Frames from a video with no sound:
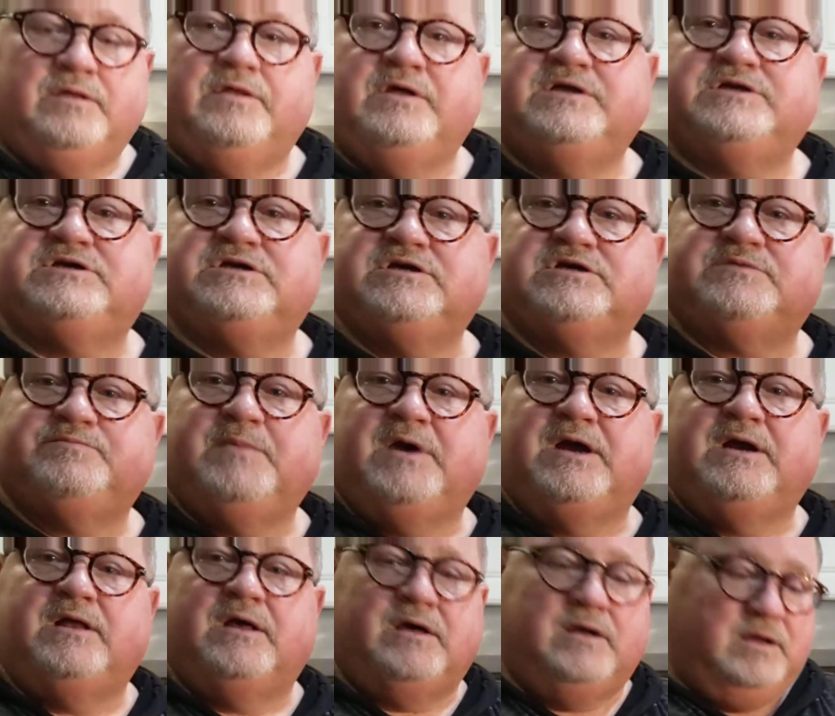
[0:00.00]
These just
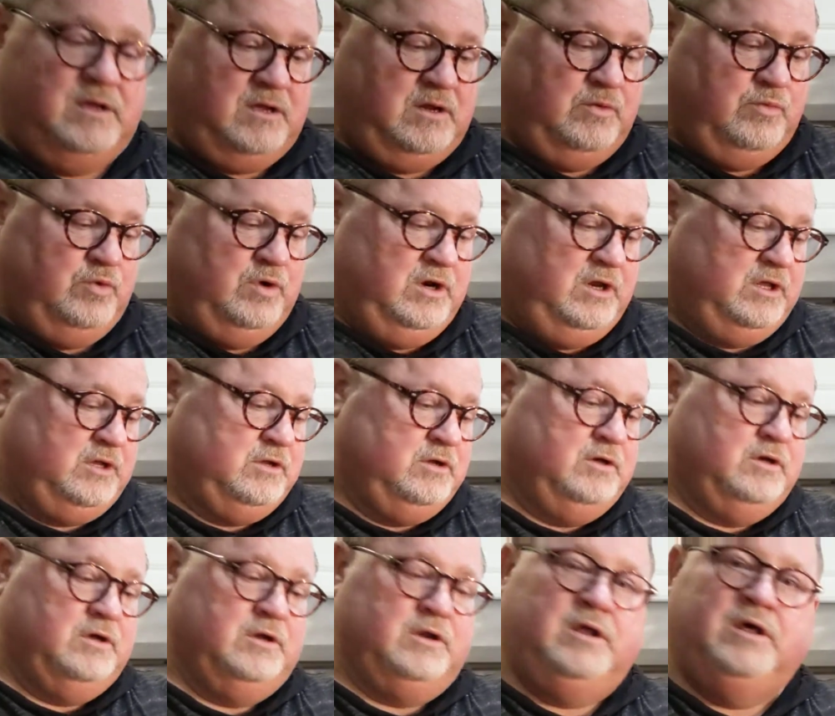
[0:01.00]
made a really
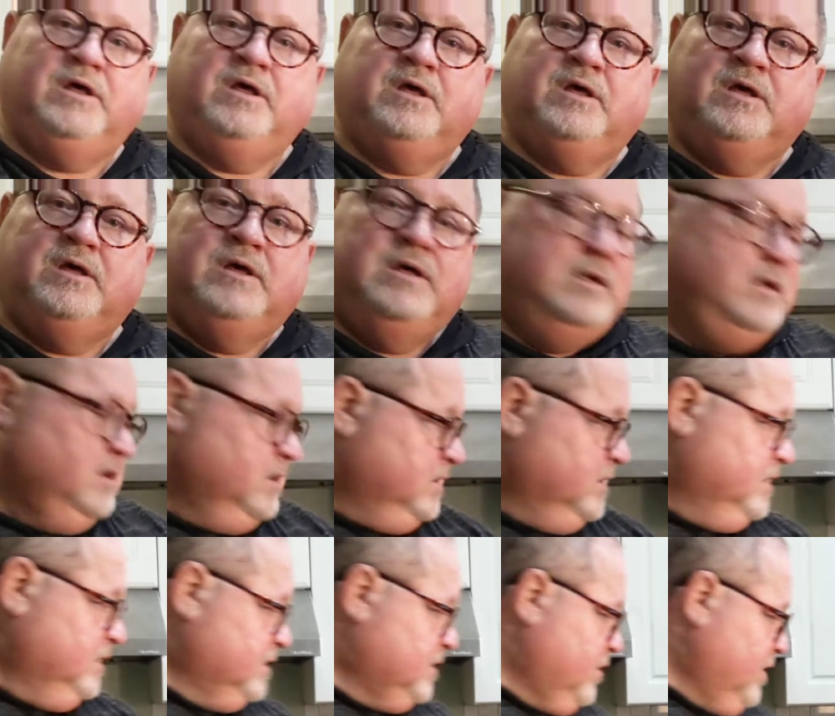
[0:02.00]
good
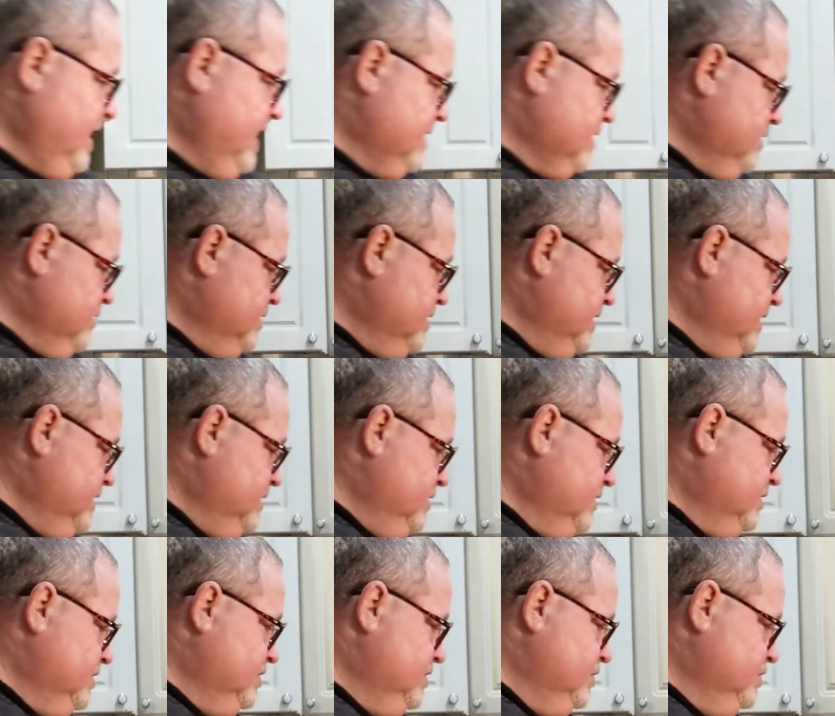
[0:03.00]
cracker. Now
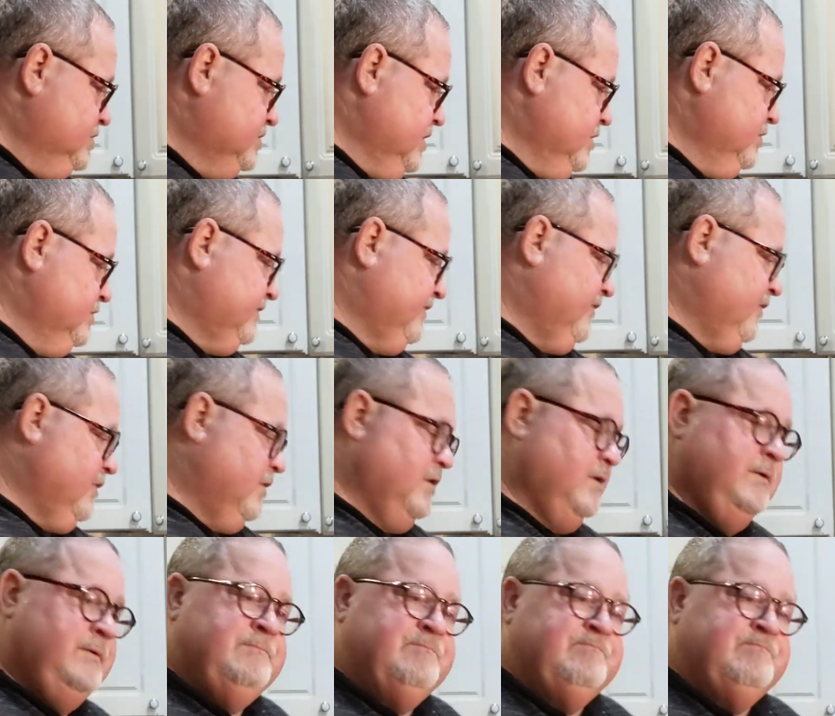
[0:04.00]
you can use those for,